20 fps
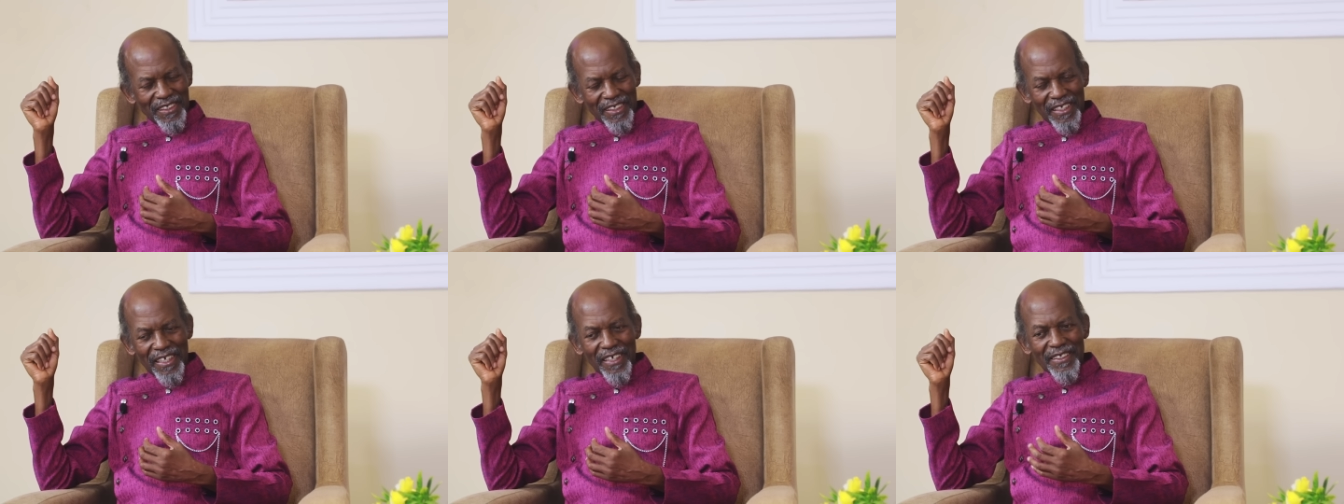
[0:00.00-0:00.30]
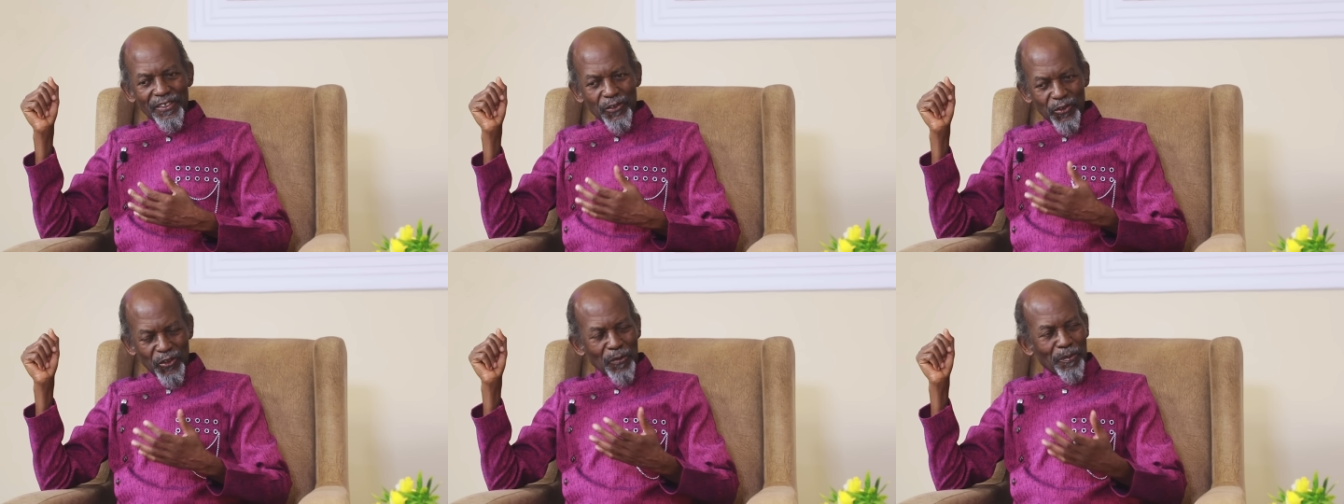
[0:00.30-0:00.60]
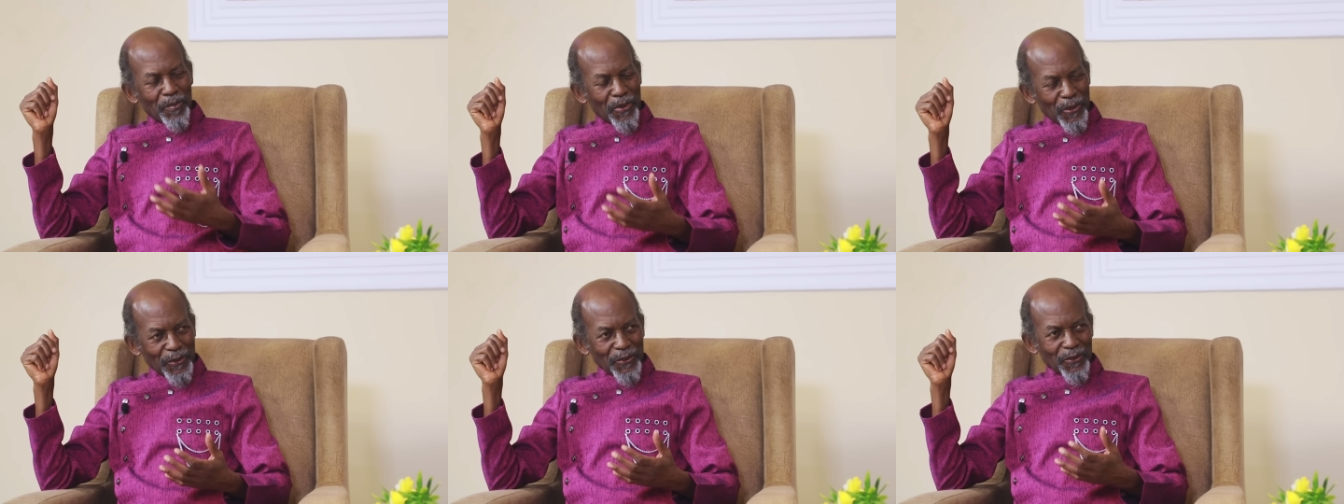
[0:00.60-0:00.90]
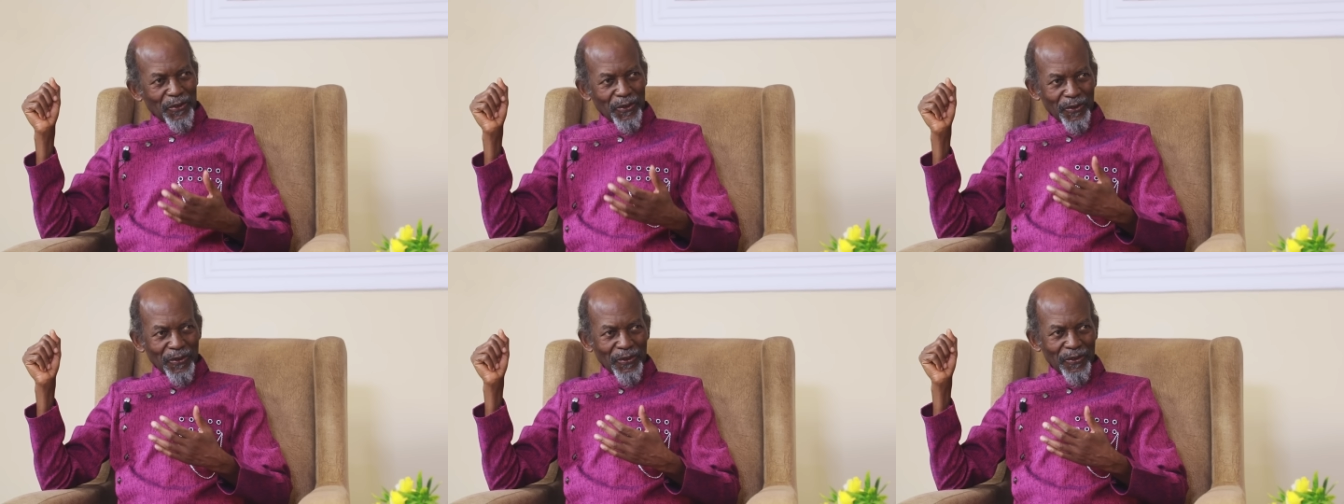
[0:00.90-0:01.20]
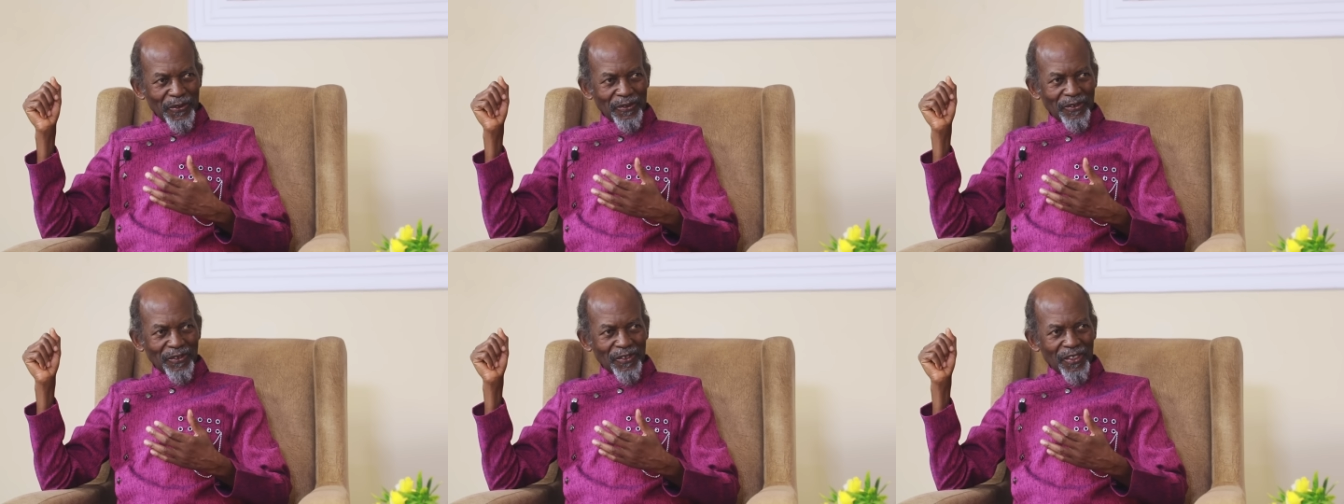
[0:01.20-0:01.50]
Yeah, it's supposed to.
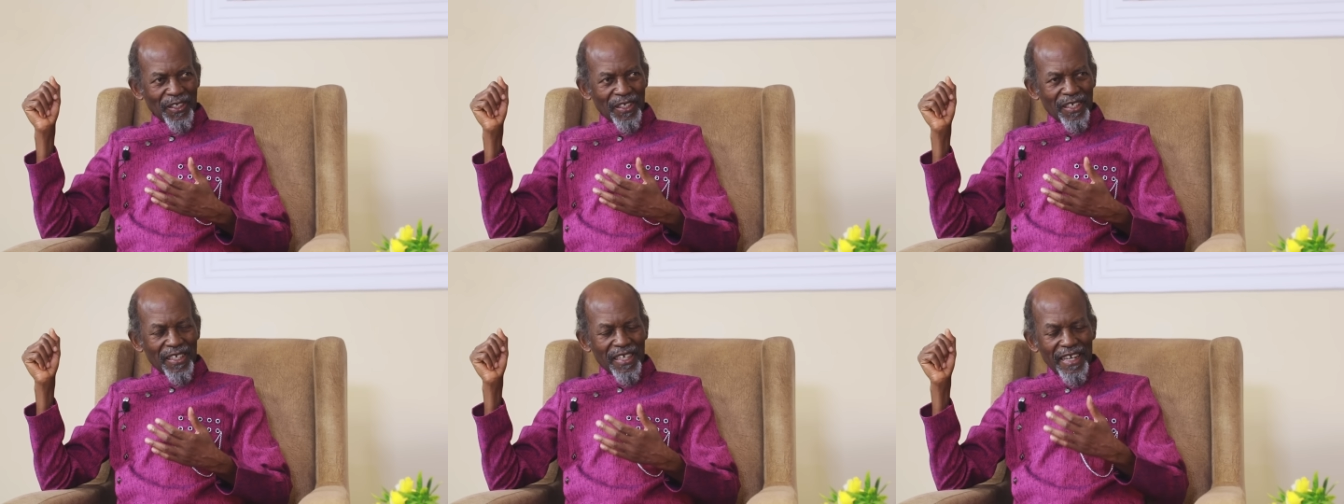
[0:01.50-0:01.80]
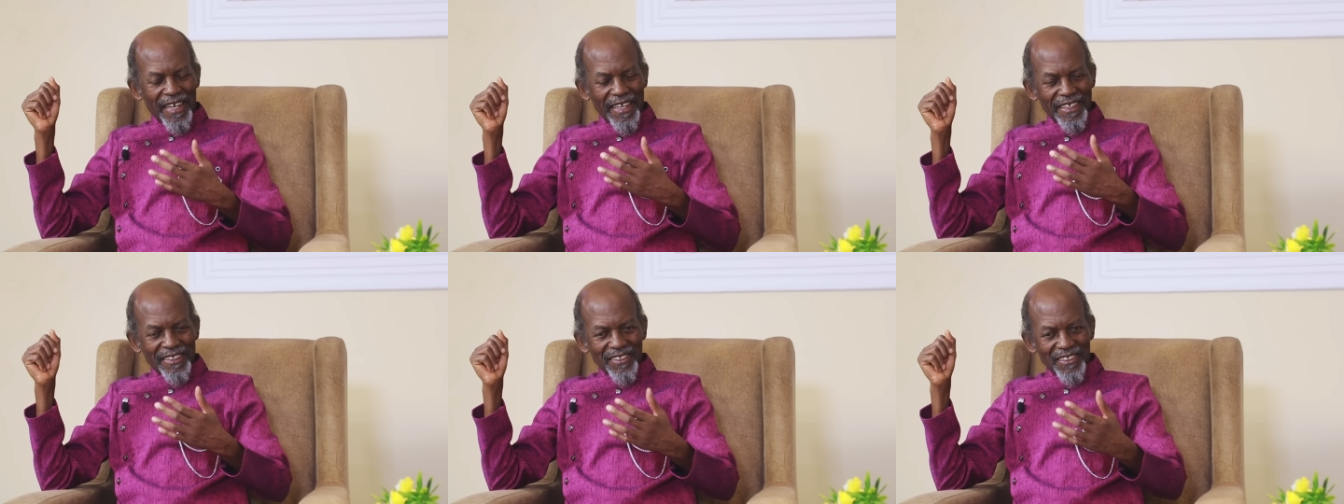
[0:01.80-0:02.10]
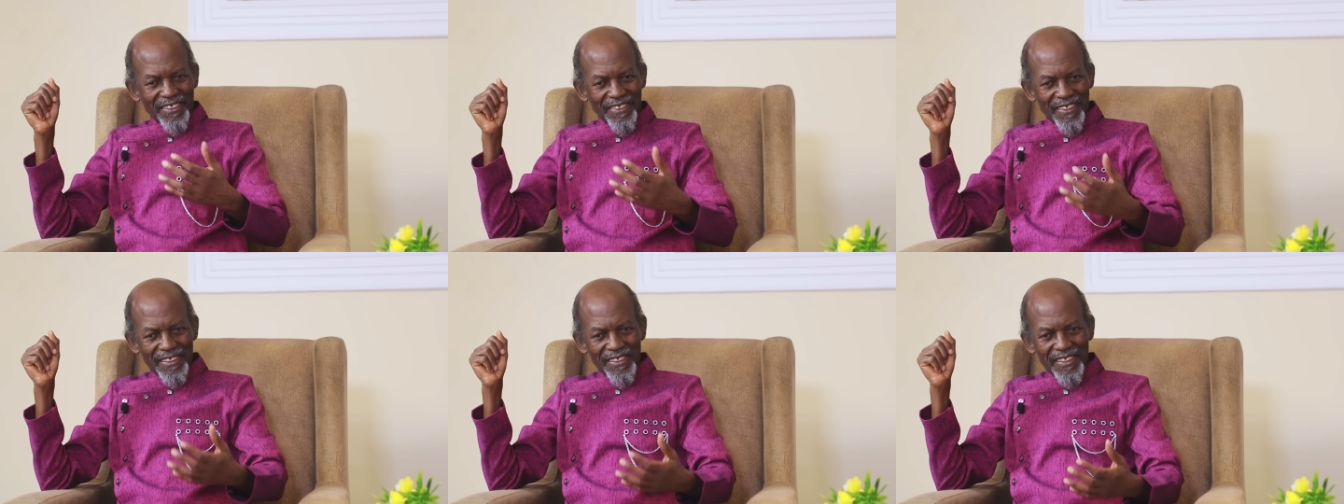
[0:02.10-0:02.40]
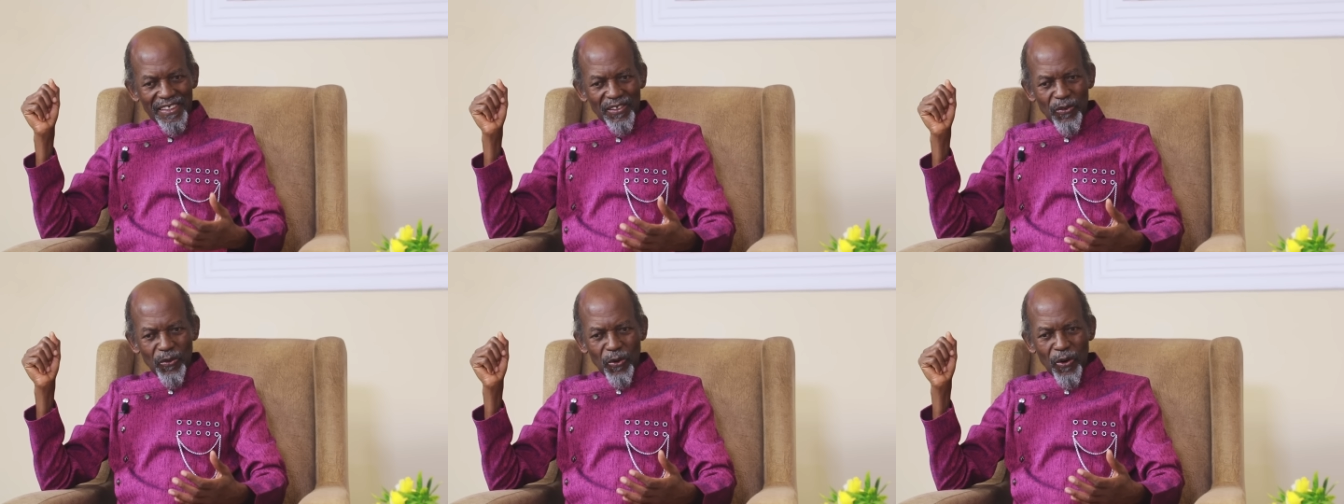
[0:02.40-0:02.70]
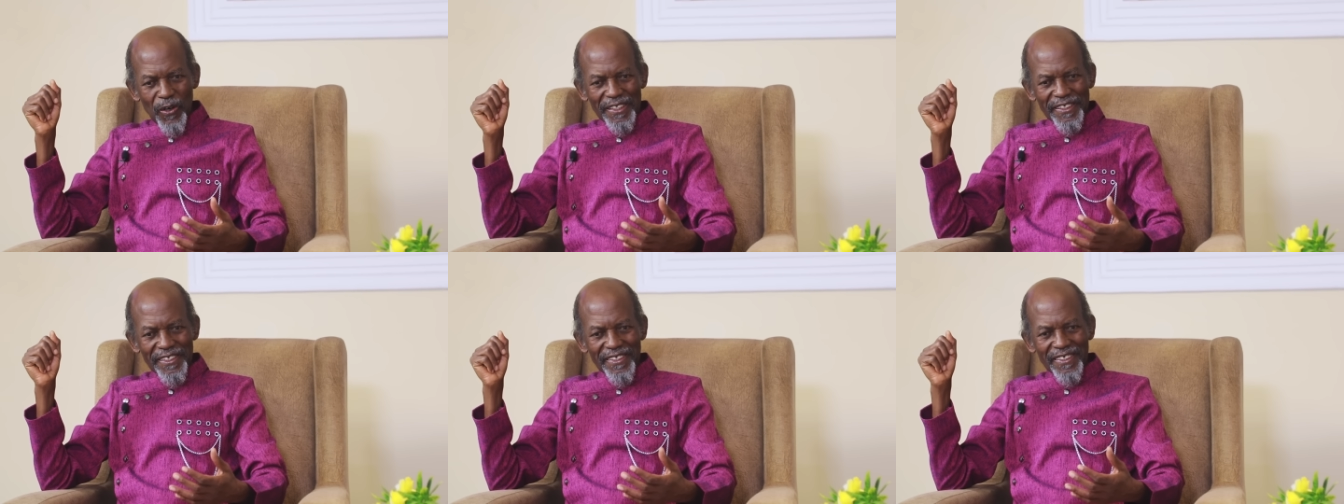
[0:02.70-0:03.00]
And certain
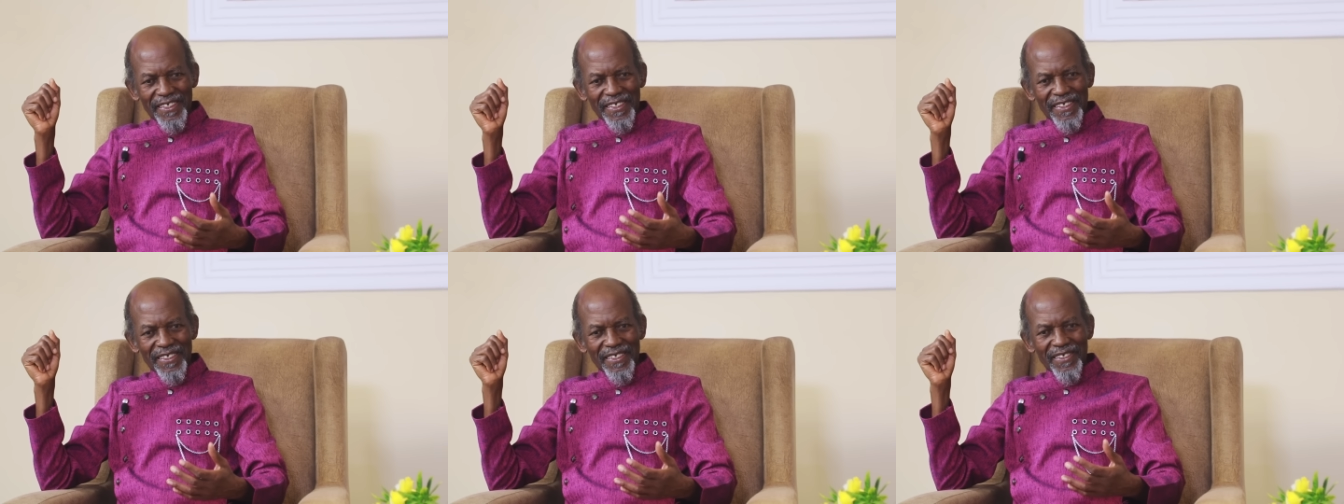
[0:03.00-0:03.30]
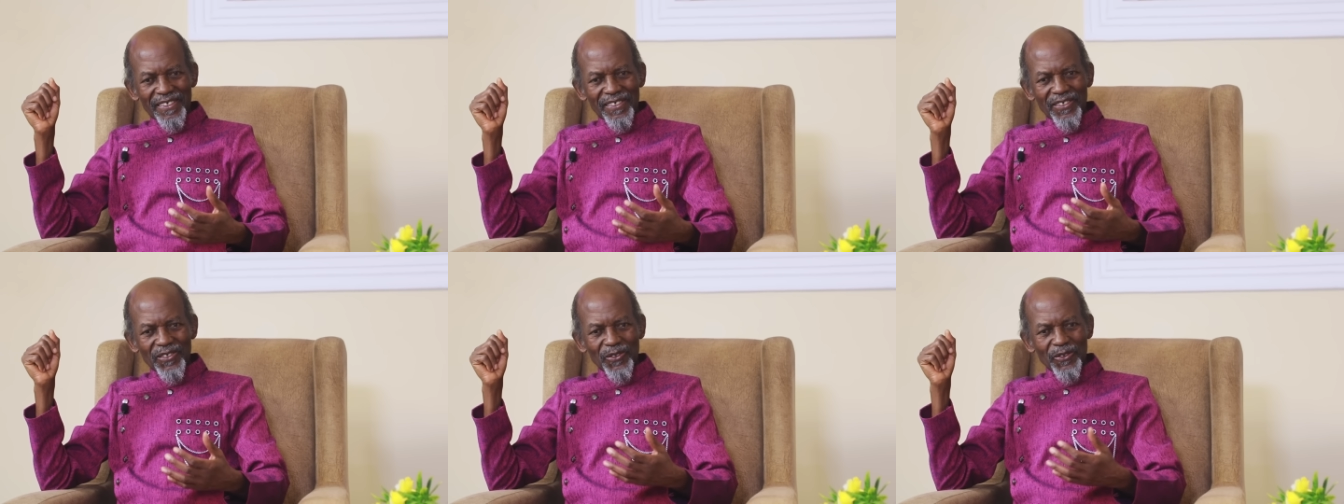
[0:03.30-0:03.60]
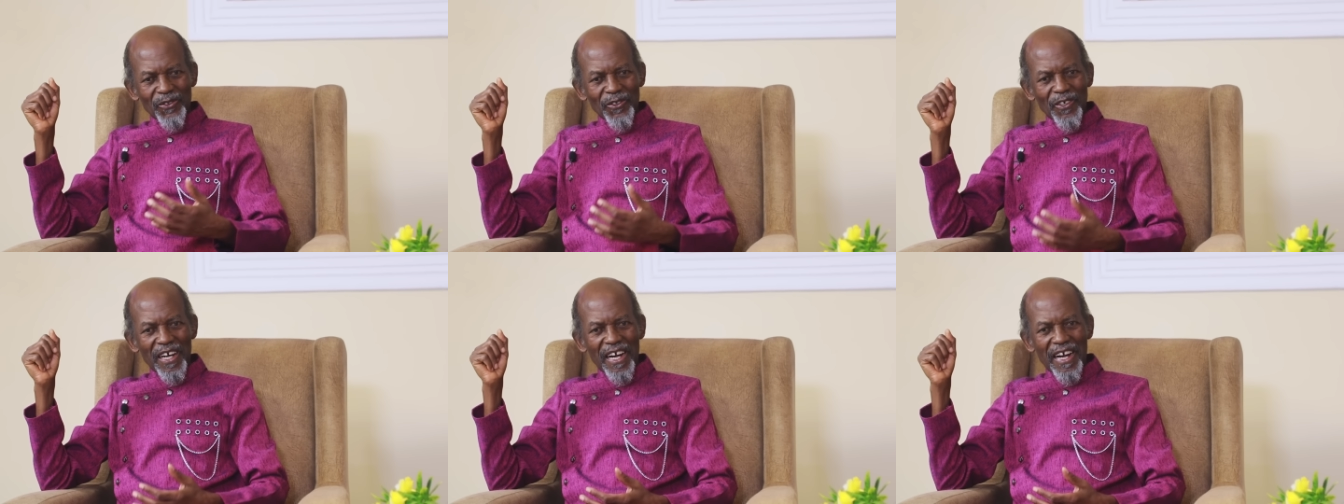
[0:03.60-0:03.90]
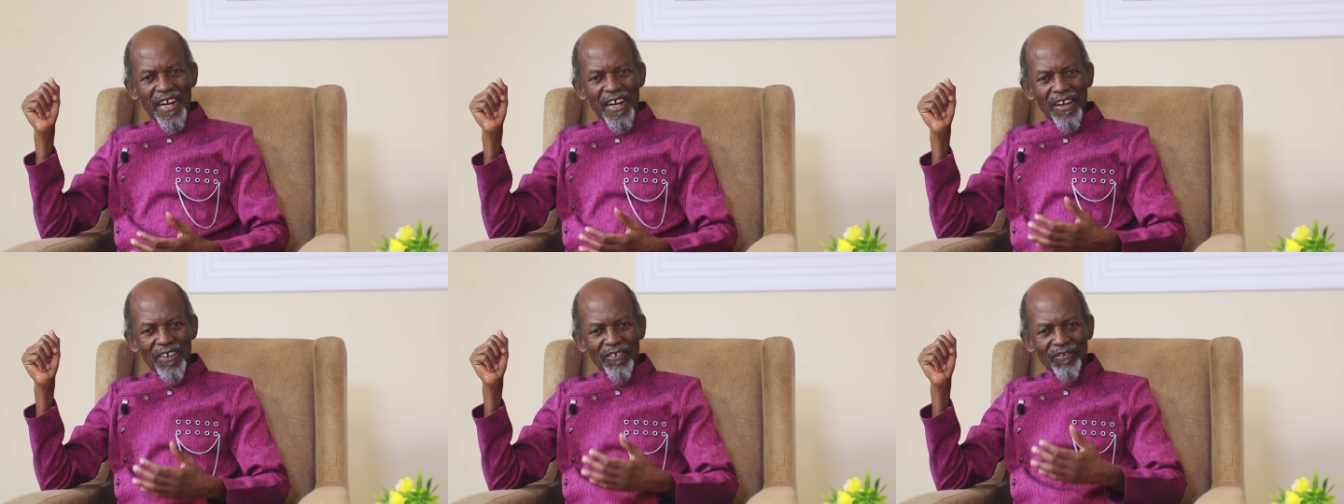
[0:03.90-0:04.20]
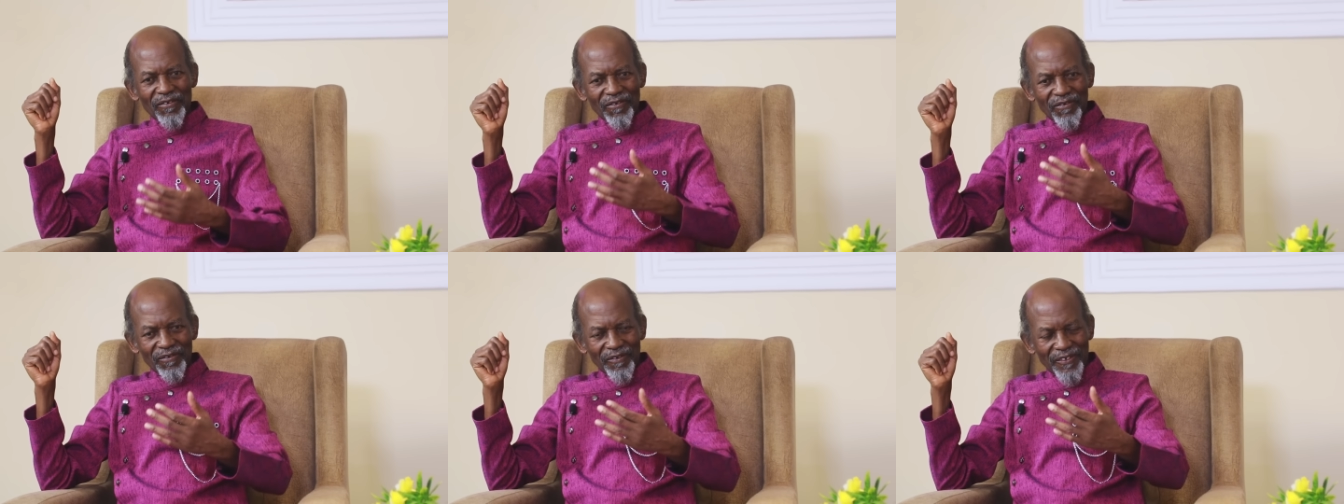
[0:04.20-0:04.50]
qualities you have,